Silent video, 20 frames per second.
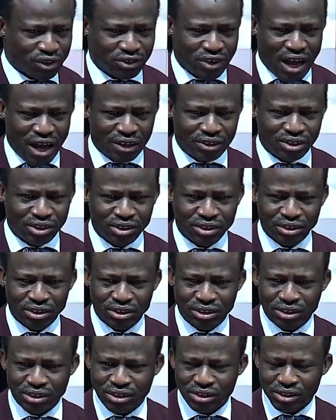hand.
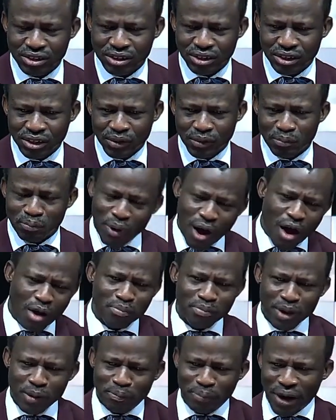Paul
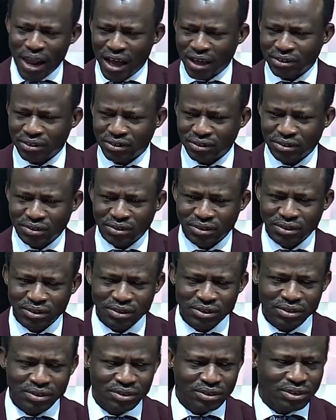may plant.
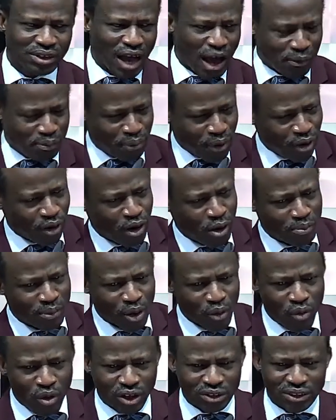Apollo may
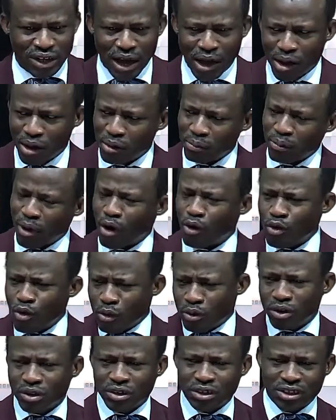water. But who
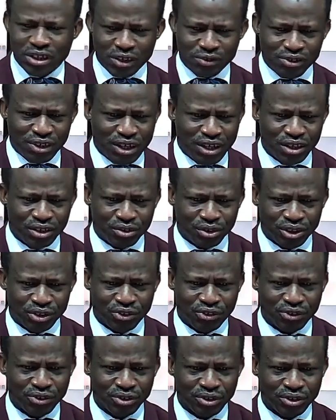gives the increase?